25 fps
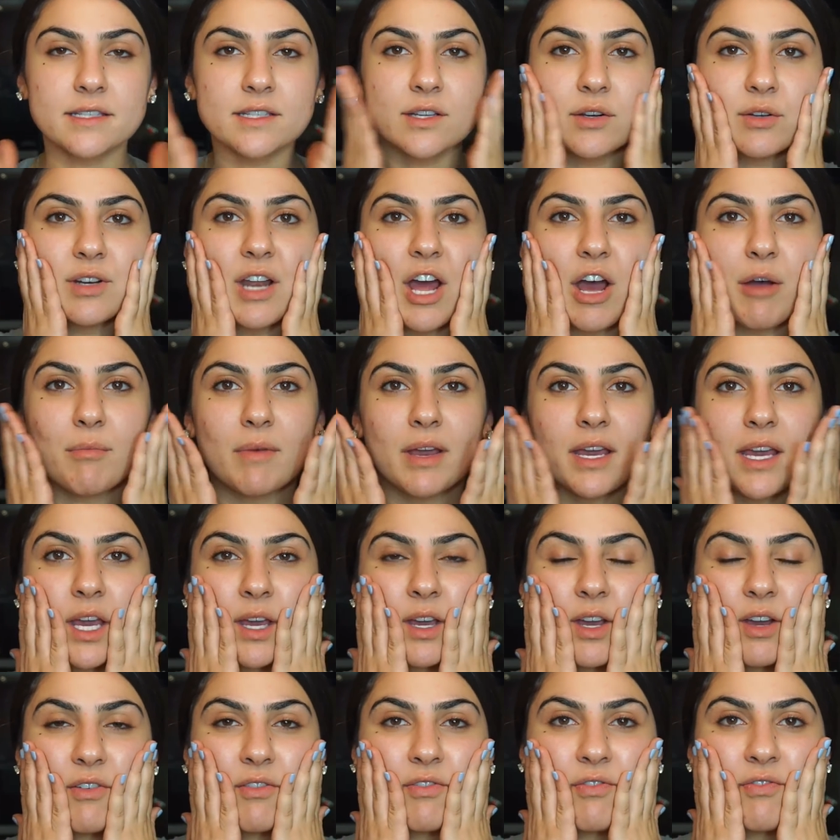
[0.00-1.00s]
so now
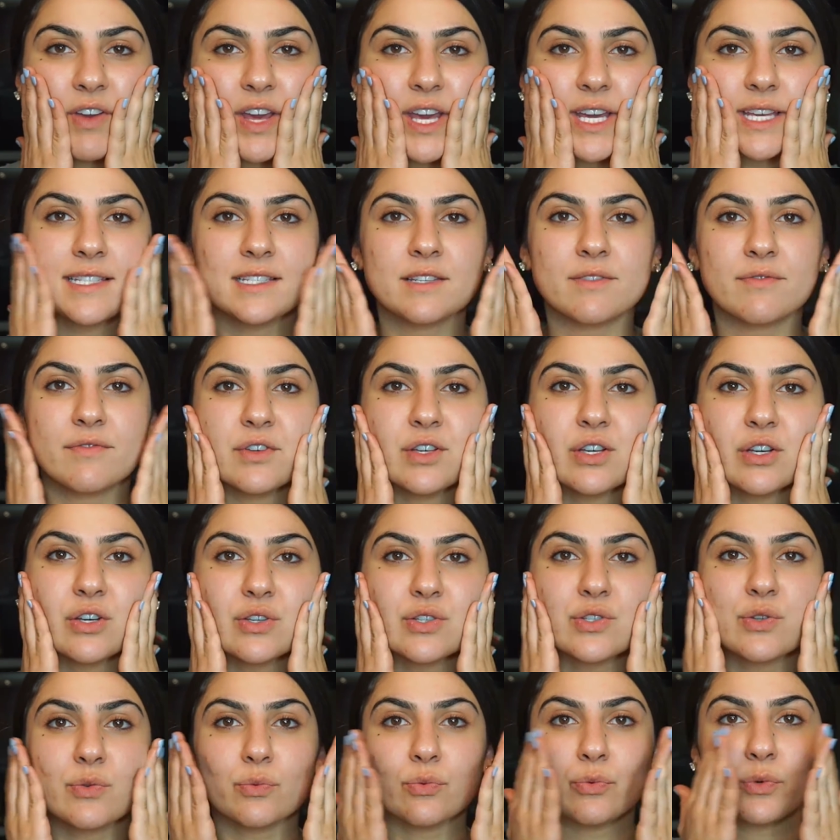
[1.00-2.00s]
my face
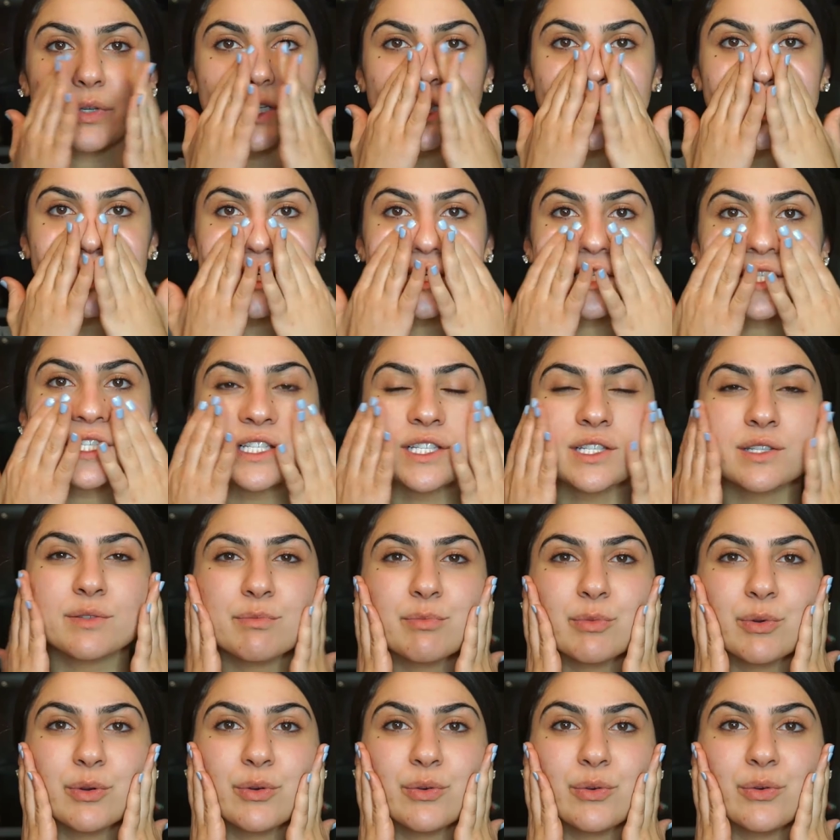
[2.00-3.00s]
feels really
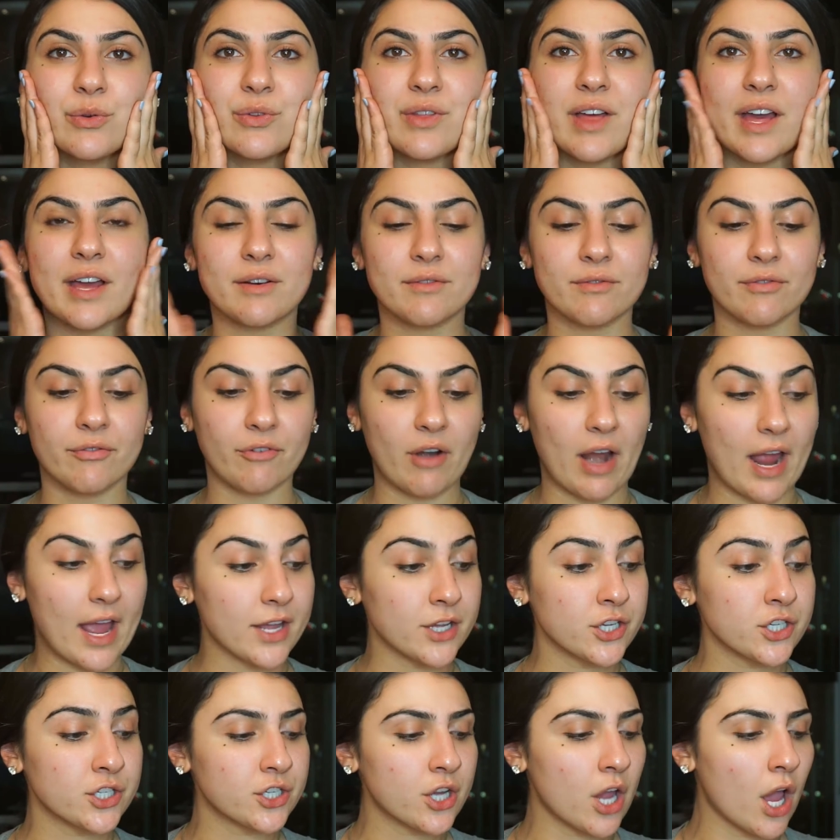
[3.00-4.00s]
smooth and
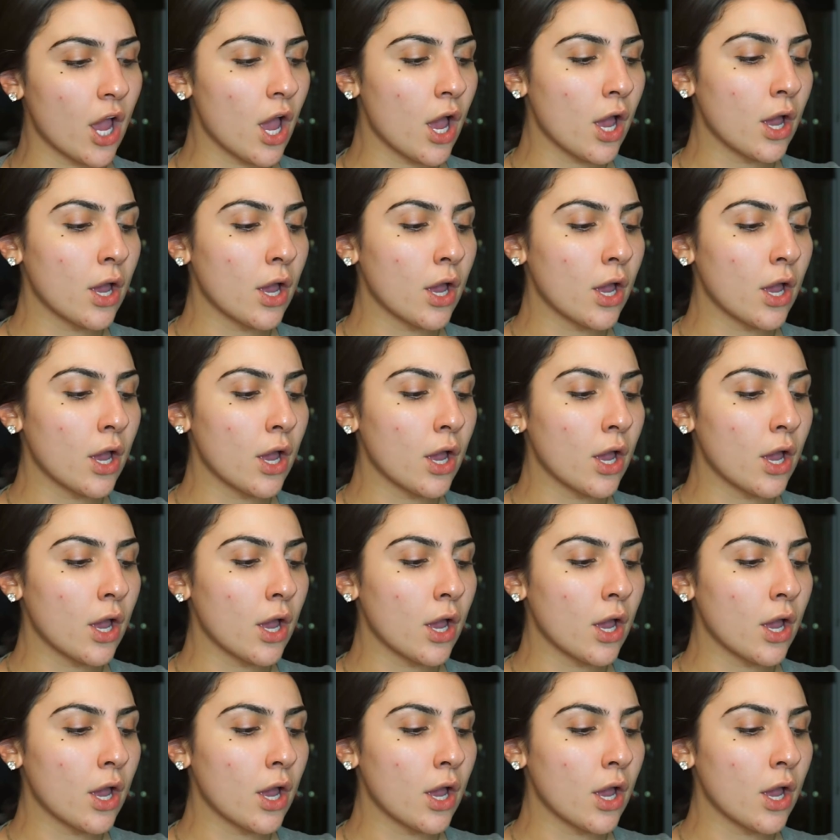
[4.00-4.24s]
fresh.